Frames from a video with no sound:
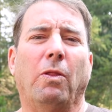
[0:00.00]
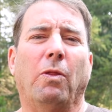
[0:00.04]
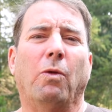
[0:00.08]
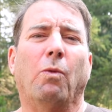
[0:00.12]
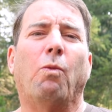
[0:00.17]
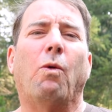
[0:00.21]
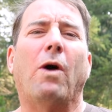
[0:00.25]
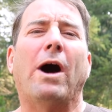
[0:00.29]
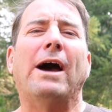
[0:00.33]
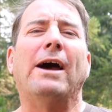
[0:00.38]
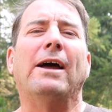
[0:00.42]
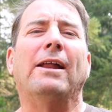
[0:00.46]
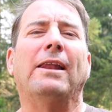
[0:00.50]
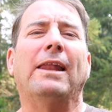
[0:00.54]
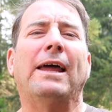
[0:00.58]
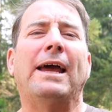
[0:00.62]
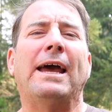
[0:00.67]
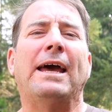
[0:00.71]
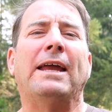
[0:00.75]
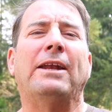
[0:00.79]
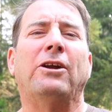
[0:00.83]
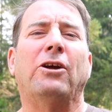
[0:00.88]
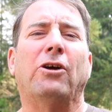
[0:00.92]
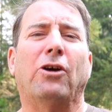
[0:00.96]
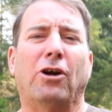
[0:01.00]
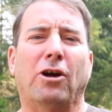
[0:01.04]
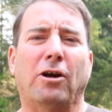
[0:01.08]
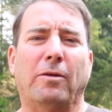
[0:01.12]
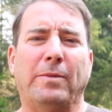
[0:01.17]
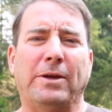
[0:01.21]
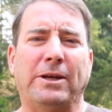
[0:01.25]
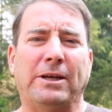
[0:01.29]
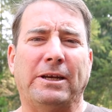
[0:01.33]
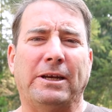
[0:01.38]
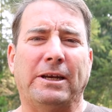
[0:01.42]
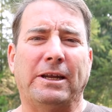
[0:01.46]
the wildland
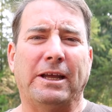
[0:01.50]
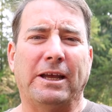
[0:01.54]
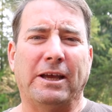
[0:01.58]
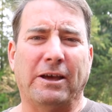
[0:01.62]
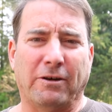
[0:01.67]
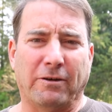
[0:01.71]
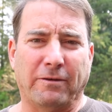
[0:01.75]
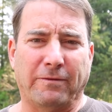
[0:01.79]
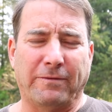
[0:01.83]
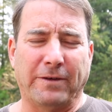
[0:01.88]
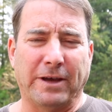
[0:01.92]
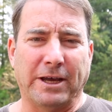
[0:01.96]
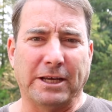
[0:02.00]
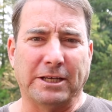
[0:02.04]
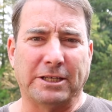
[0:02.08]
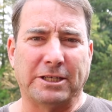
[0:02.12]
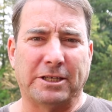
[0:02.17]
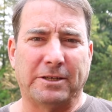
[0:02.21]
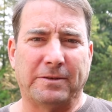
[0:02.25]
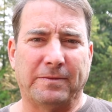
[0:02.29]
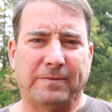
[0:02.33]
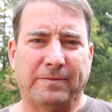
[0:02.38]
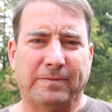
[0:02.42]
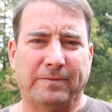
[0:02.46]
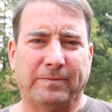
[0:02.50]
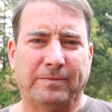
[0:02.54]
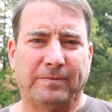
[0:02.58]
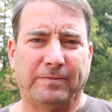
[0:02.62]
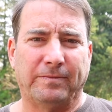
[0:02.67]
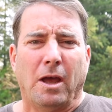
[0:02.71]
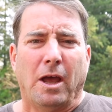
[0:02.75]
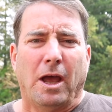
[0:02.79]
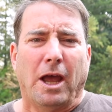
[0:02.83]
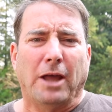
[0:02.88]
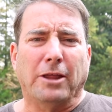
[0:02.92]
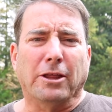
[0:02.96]
urban interface.
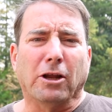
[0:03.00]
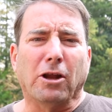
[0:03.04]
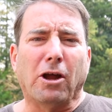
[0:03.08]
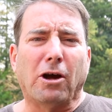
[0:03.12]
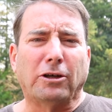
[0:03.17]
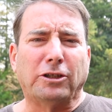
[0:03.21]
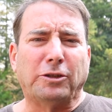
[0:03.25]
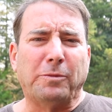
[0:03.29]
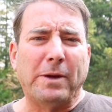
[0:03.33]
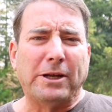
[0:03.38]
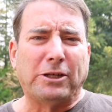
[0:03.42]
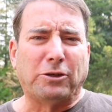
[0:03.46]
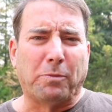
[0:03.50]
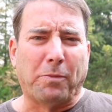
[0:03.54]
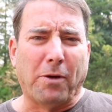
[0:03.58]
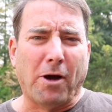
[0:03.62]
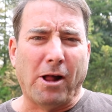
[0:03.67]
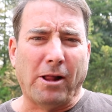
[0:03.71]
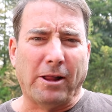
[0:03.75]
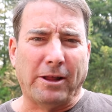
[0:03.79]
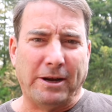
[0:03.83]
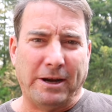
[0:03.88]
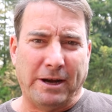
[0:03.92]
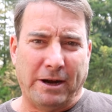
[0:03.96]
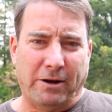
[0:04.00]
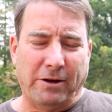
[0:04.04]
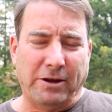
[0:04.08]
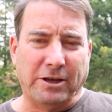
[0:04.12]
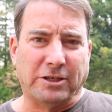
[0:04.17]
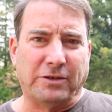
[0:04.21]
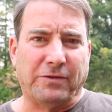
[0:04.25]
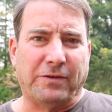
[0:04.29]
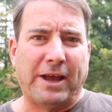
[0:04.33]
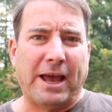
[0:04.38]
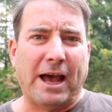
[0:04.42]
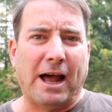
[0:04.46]
In the large metropolitan
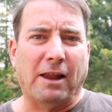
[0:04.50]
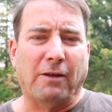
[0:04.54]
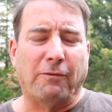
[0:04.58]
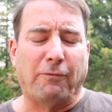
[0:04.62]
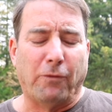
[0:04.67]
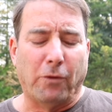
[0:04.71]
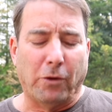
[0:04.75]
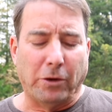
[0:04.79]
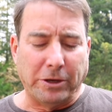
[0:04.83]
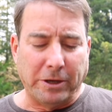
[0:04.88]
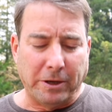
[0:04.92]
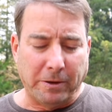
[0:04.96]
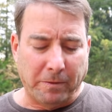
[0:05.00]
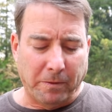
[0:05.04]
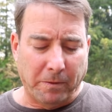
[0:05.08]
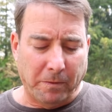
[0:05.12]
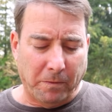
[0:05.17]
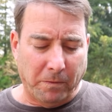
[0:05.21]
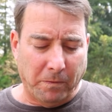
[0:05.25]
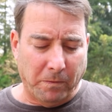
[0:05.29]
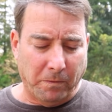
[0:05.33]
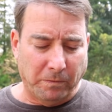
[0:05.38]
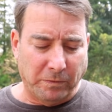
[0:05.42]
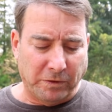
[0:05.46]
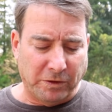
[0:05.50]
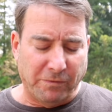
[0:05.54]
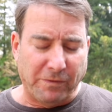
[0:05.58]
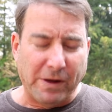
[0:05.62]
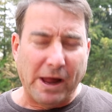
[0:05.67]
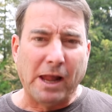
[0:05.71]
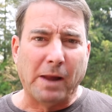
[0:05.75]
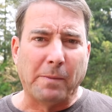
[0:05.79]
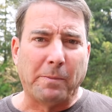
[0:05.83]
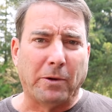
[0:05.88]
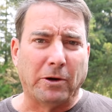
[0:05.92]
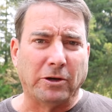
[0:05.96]
areas of California,
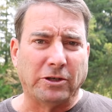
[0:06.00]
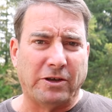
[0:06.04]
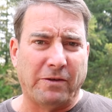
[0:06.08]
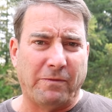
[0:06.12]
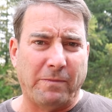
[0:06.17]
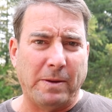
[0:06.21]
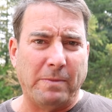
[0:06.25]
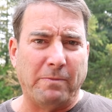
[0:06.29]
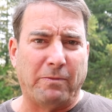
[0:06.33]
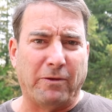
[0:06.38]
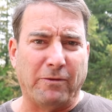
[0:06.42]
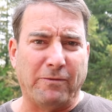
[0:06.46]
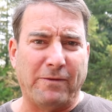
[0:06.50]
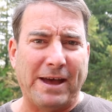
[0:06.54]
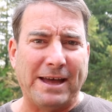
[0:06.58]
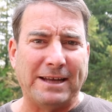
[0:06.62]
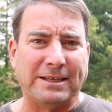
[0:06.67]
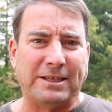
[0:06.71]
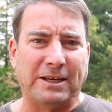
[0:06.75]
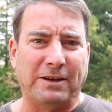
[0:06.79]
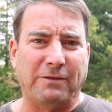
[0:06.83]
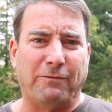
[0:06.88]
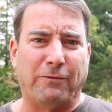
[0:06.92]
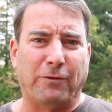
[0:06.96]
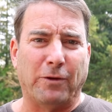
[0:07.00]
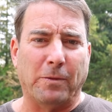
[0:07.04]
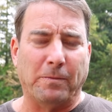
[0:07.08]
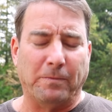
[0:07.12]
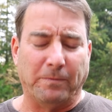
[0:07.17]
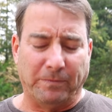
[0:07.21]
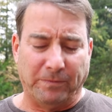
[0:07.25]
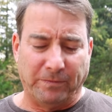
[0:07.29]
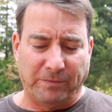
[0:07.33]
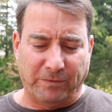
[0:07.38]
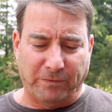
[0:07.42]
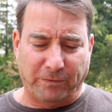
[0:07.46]
developers have been prevented
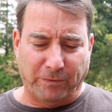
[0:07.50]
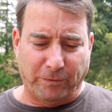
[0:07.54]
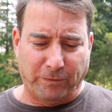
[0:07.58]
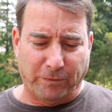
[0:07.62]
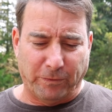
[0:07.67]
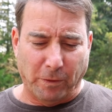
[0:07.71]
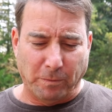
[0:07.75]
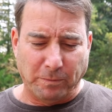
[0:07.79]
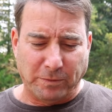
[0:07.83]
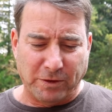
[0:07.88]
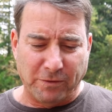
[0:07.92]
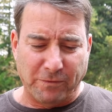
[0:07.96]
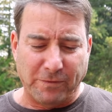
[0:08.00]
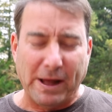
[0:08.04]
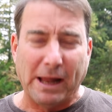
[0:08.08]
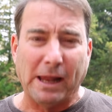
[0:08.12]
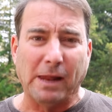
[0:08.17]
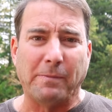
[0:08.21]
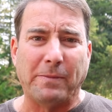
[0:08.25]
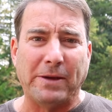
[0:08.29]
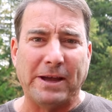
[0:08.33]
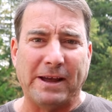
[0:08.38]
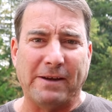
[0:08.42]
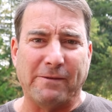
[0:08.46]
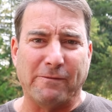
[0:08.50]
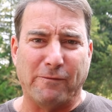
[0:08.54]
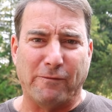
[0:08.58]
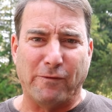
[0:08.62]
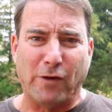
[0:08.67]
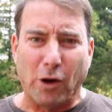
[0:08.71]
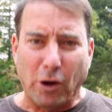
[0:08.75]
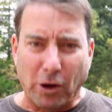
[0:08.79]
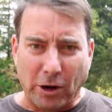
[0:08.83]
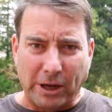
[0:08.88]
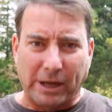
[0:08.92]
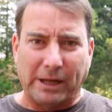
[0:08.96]
from from developing
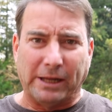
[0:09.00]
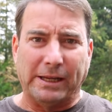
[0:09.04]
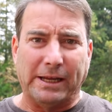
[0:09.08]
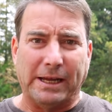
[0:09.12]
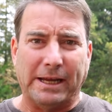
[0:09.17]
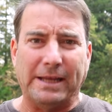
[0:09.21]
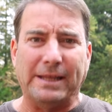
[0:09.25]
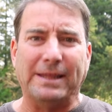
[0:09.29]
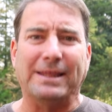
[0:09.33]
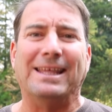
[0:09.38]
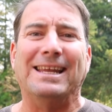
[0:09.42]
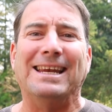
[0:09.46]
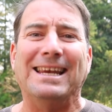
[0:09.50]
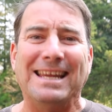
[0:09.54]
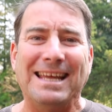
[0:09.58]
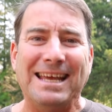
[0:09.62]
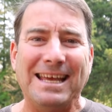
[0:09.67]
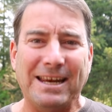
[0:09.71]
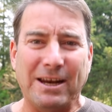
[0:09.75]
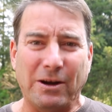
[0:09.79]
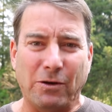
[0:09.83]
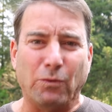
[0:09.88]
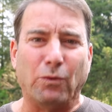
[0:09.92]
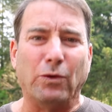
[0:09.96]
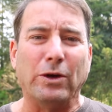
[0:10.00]
vertically the needed